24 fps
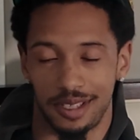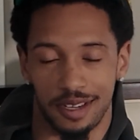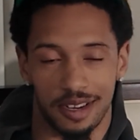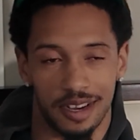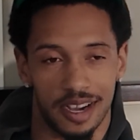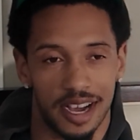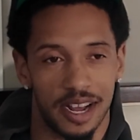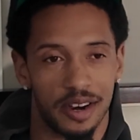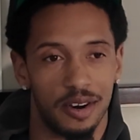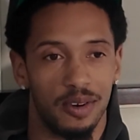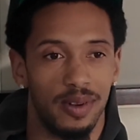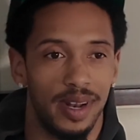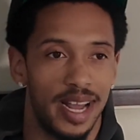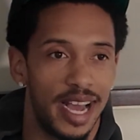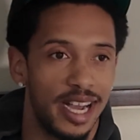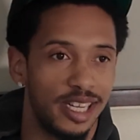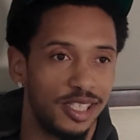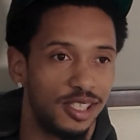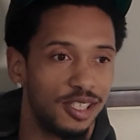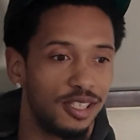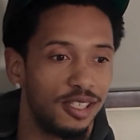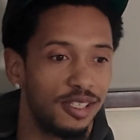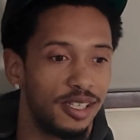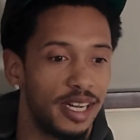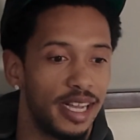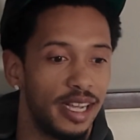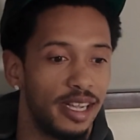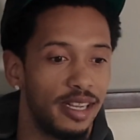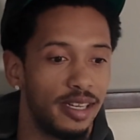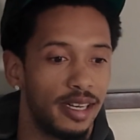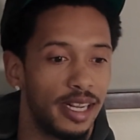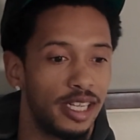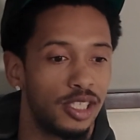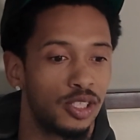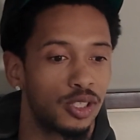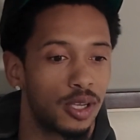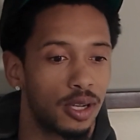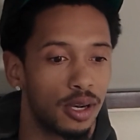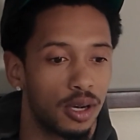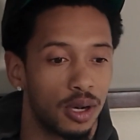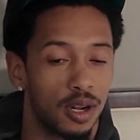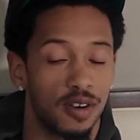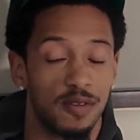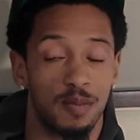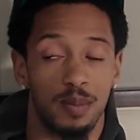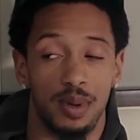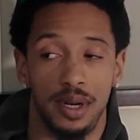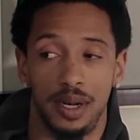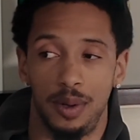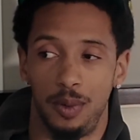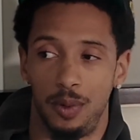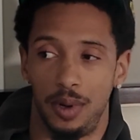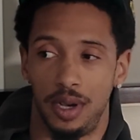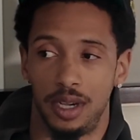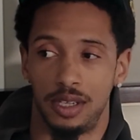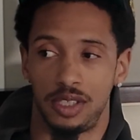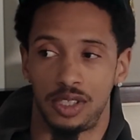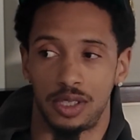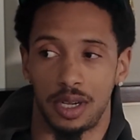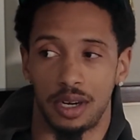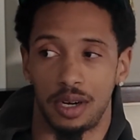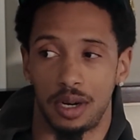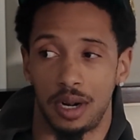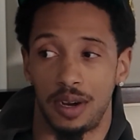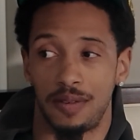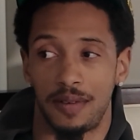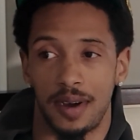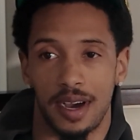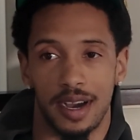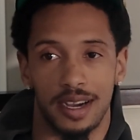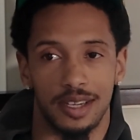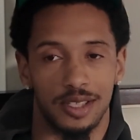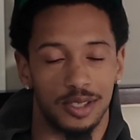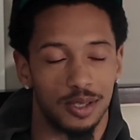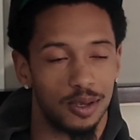I know last year they started off pretty well, started off hot.